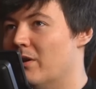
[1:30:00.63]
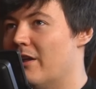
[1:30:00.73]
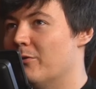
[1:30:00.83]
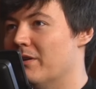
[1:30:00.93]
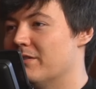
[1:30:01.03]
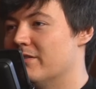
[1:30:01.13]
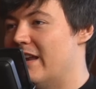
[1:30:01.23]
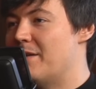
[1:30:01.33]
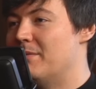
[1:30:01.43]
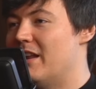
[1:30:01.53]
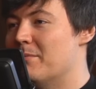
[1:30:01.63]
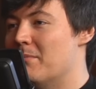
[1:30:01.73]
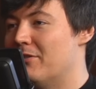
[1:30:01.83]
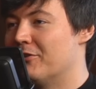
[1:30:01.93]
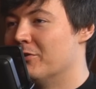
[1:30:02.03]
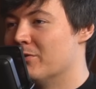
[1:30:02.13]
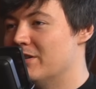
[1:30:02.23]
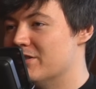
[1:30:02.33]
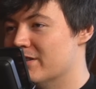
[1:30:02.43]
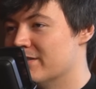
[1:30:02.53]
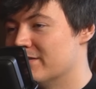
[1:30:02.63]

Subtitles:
other ones? Name a mythical creature